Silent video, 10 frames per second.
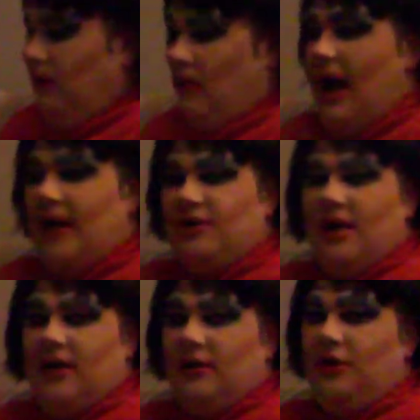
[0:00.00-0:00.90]

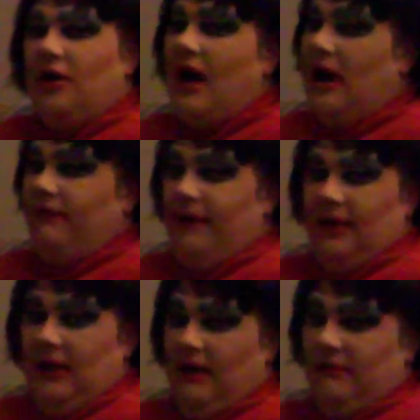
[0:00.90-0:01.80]
Raja, your
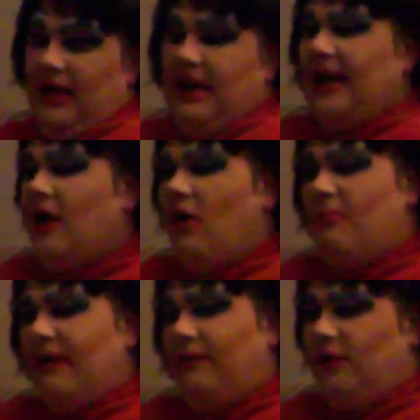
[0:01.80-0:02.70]
outfit loved it. And I know on
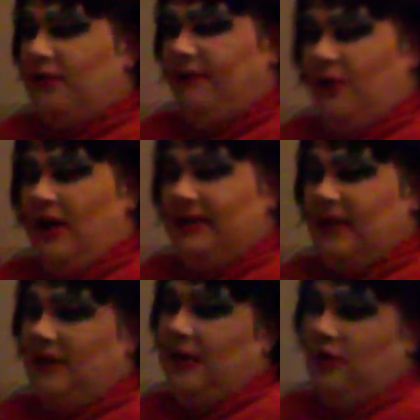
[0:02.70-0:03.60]
my first review I
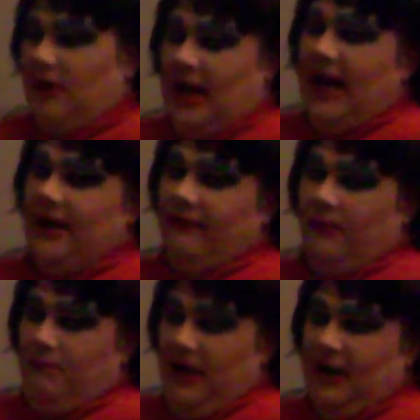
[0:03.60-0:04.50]
said that you're kind of
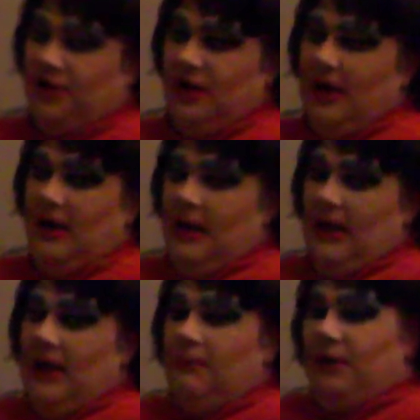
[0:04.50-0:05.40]
a bitch.
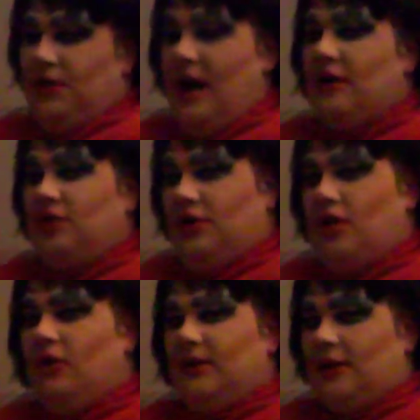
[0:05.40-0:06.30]
But you actually
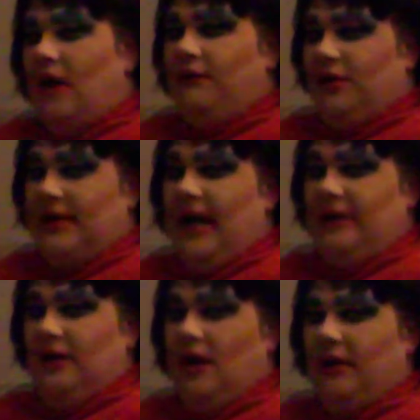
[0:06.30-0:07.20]
showed a softer
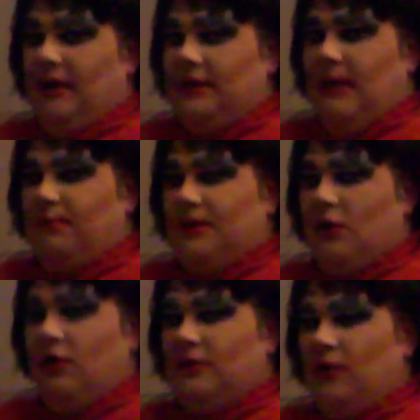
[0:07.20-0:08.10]
side to you on this
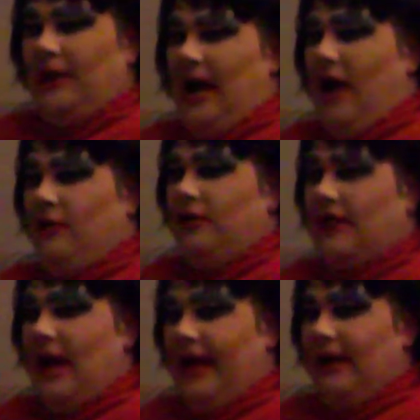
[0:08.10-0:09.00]
episode, so now you're
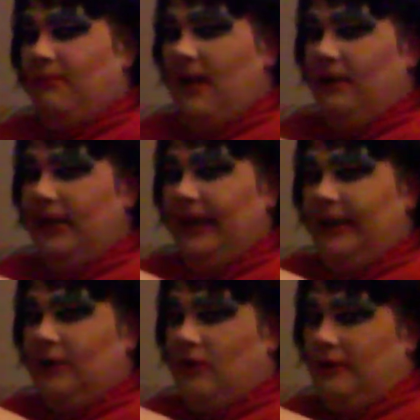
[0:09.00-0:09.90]
kind of maybe
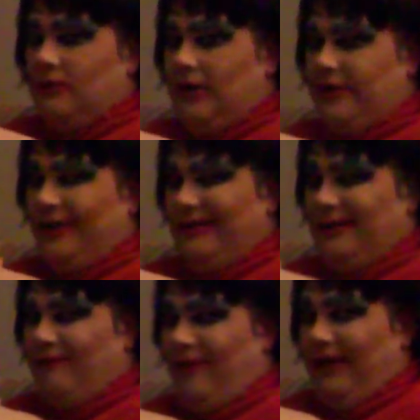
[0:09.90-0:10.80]
leaning towards one of
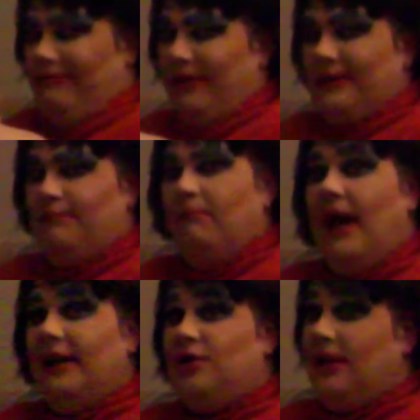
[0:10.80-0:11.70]
Sheila's favorites.
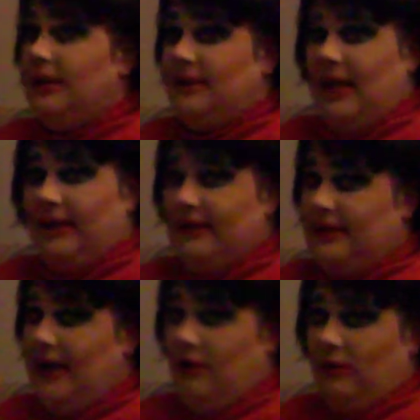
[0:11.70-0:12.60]
But Sheila's not going to
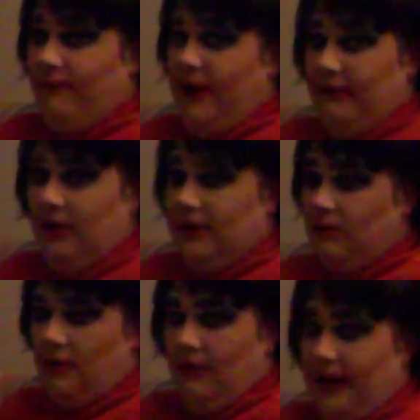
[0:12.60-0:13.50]
say who her favorite is.
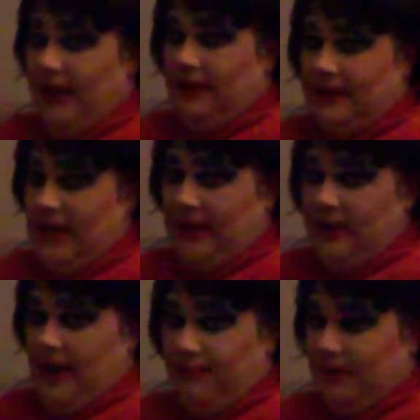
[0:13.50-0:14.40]
We're only in the
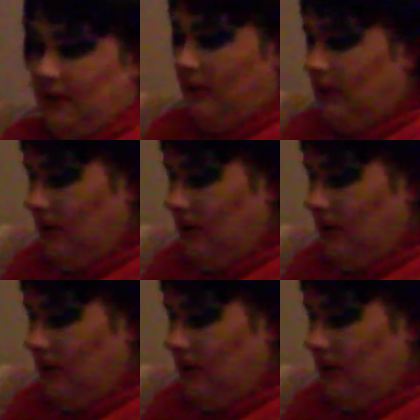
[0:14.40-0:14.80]
second episode.